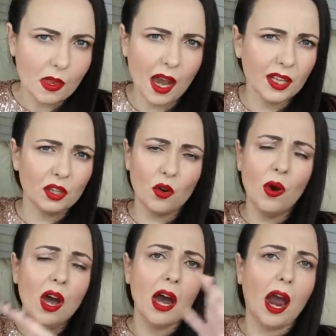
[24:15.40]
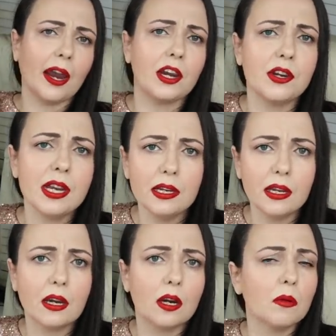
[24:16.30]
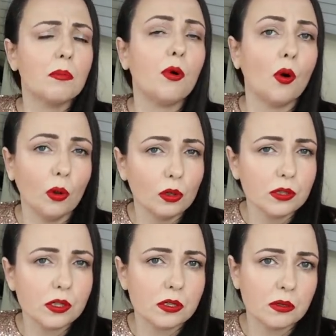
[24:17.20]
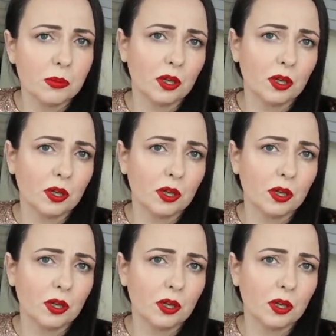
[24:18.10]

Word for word: I don't know, acrylic balls